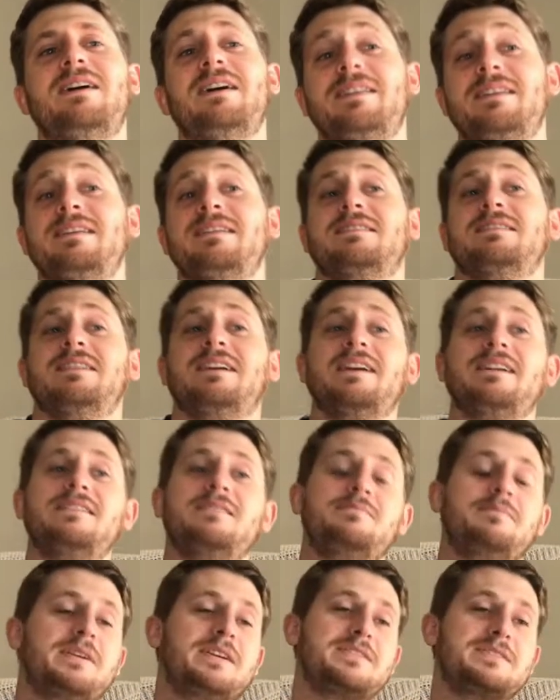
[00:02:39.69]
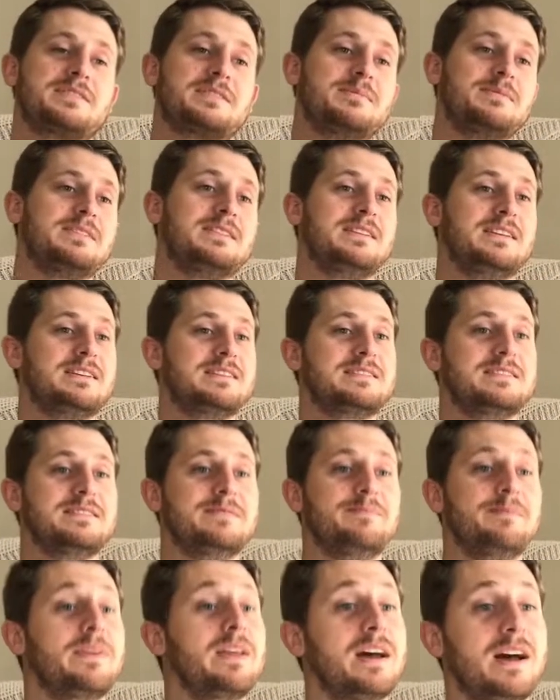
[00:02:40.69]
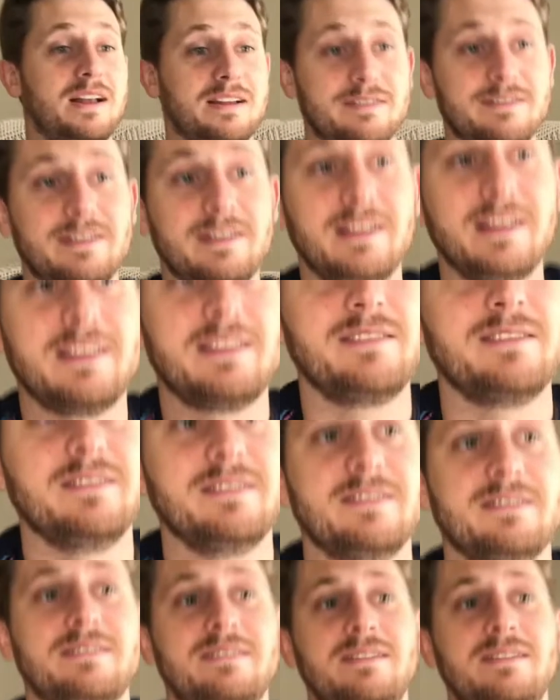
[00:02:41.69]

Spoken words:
I think later the Bears could be decent. I really like their